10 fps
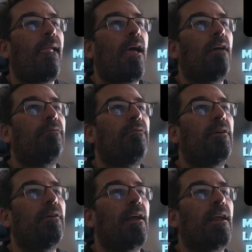I'll
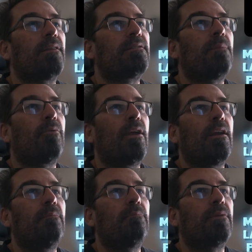figure out how to separate it
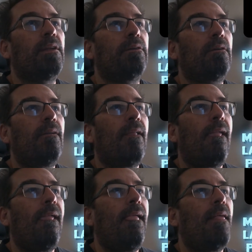in Blender.
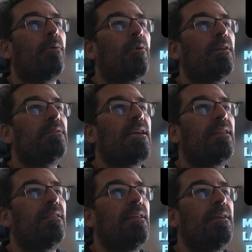But we're going to
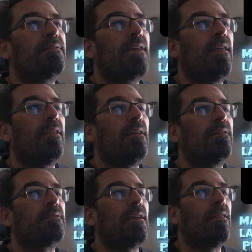take these and
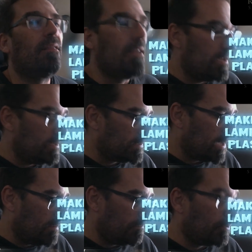these and these
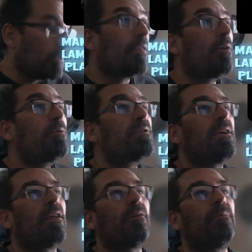and put those
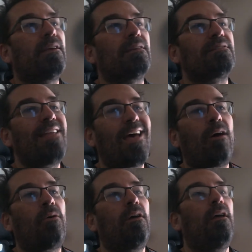together because
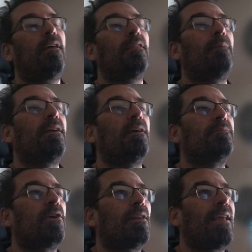now that becomes
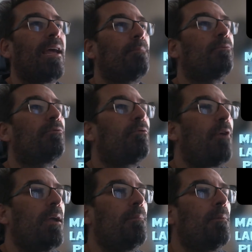our lamp
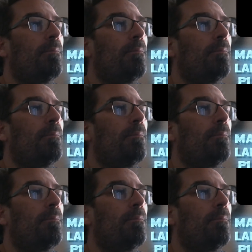frame.